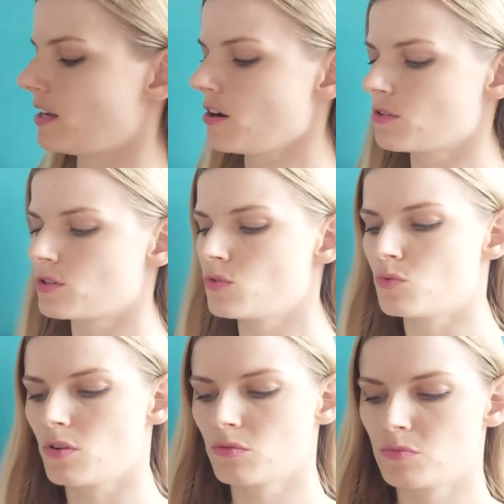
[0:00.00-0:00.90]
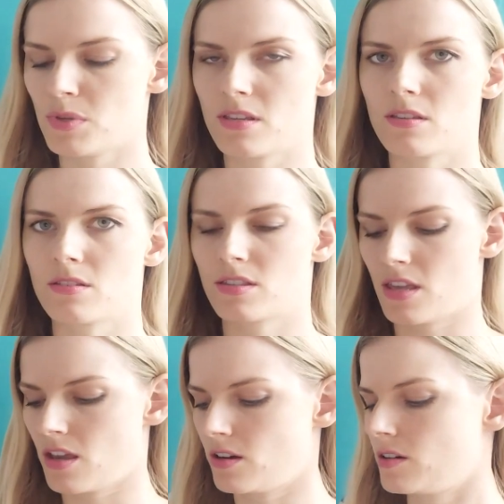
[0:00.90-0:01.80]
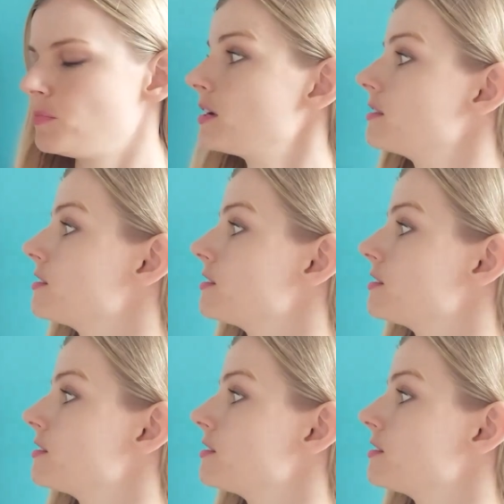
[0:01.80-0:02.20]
now you won't be scared by